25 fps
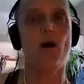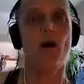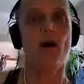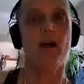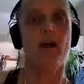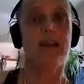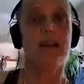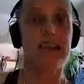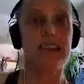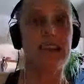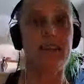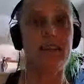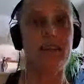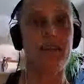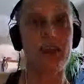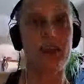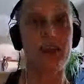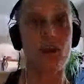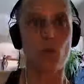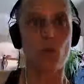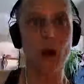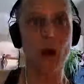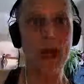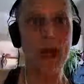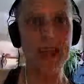
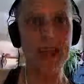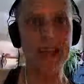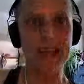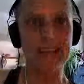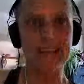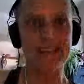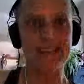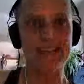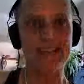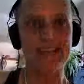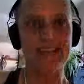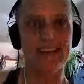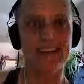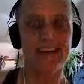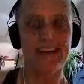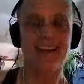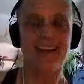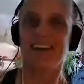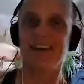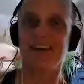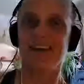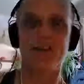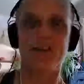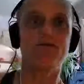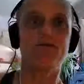lifting weights
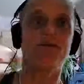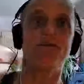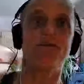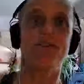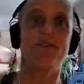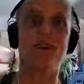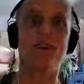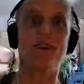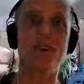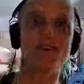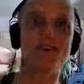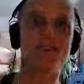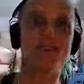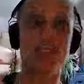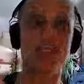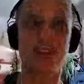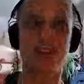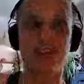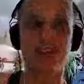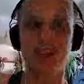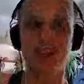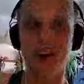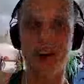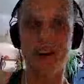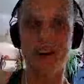can reverse the
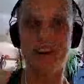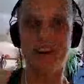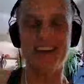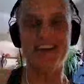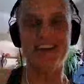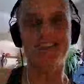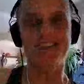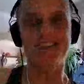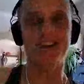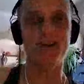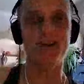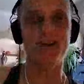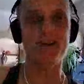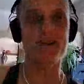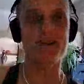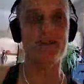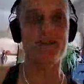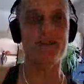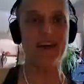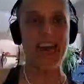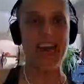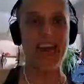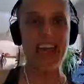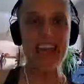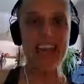clock in terms of
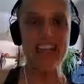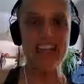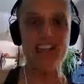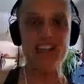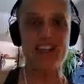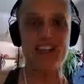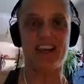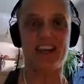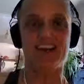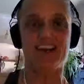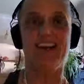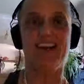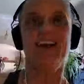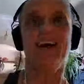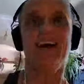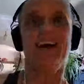aging.